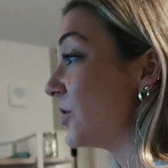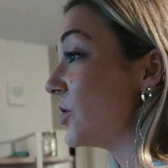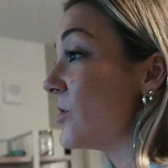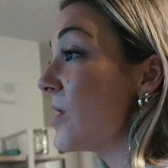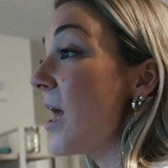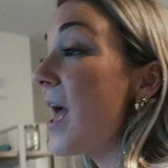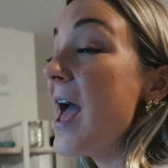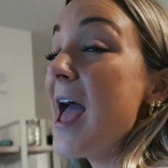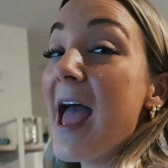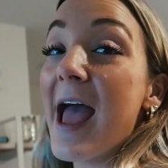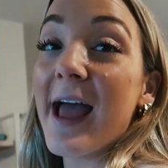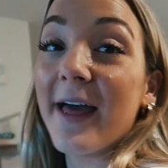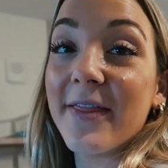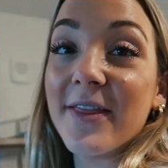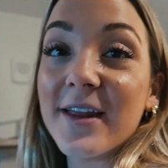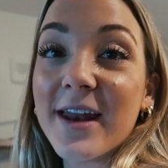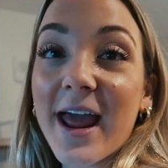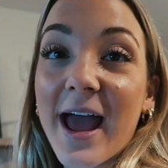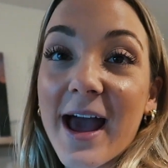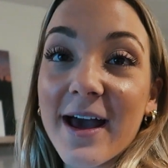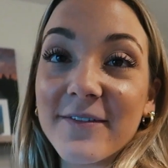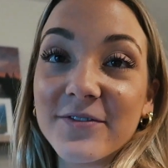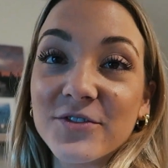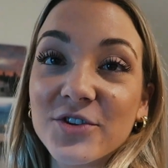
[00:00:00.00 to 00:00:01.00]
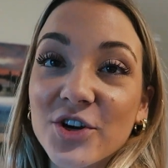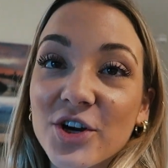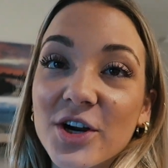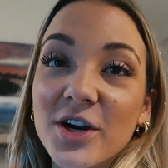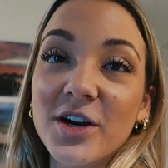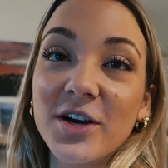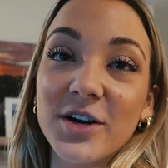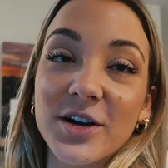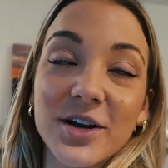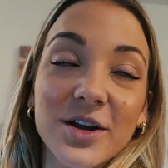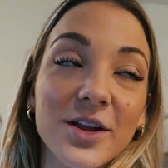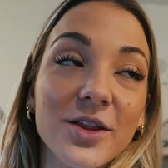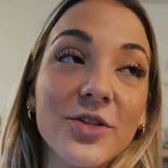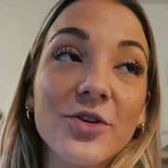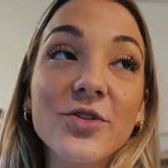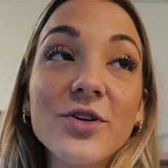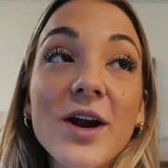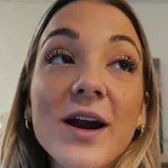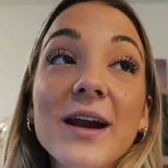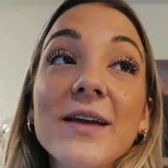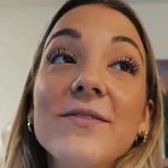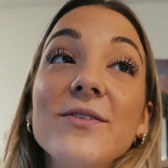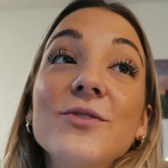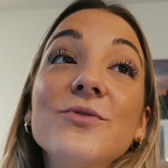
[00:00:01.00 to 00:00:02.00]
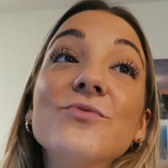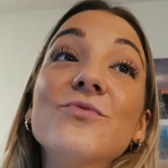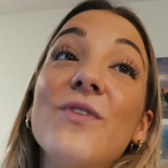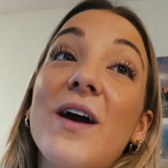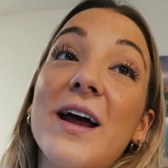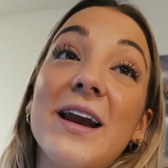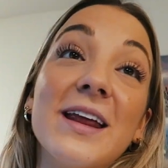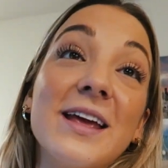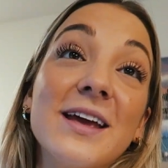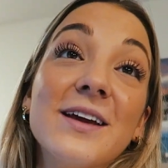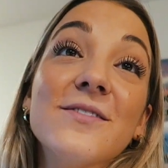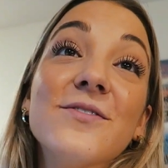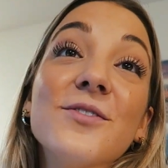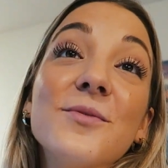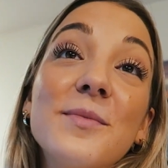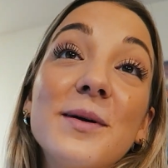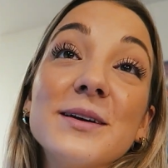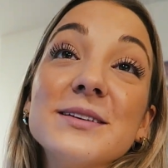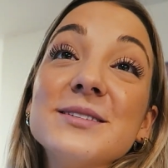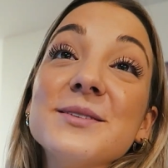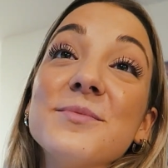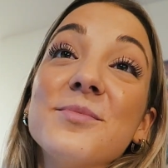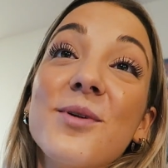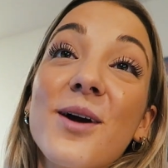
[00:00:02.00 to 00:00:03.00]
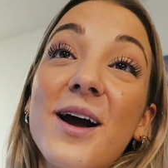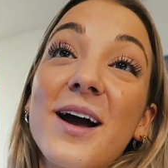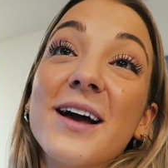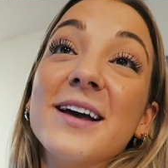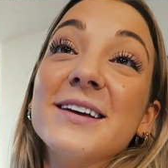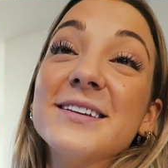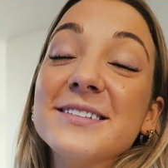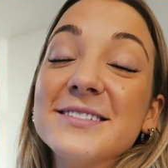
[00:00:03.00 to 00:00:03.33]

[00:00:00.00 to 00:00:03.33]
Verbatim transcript: food. And then after, they're not even ready for my surprise.